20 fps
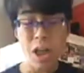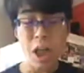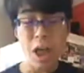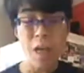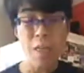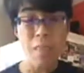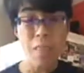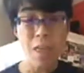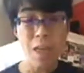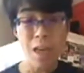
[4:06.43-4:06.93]

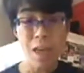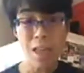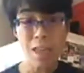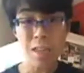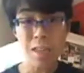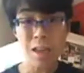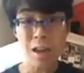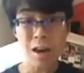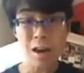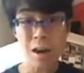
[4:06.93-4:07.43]
and
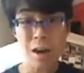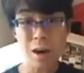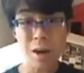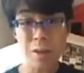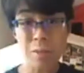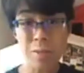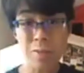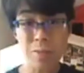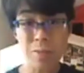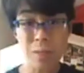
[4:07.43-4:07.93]
then
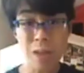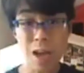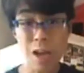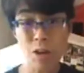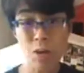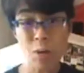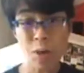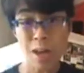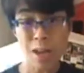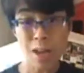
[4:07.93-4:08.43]
I
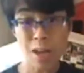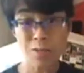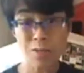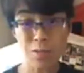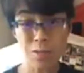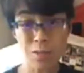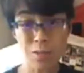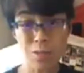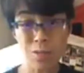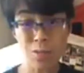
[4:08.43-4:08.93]
don't have
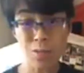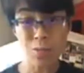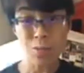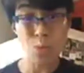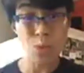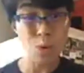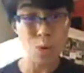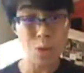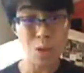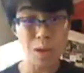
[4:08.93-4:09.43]
to
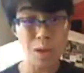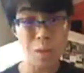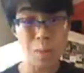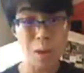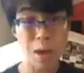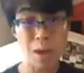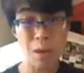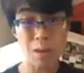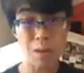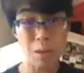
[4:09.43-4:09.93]
worry
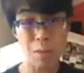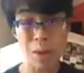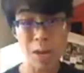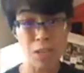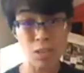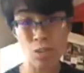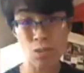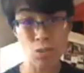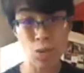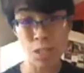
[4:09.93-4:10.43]
about am I
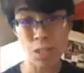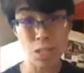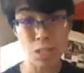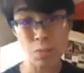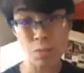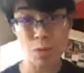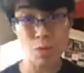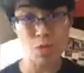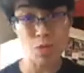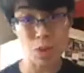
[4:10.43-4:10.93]
doing this
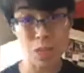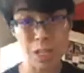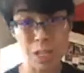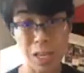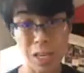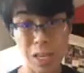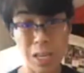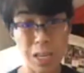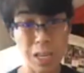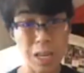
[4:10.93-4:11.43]

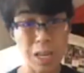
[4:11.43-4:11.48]
perfectly,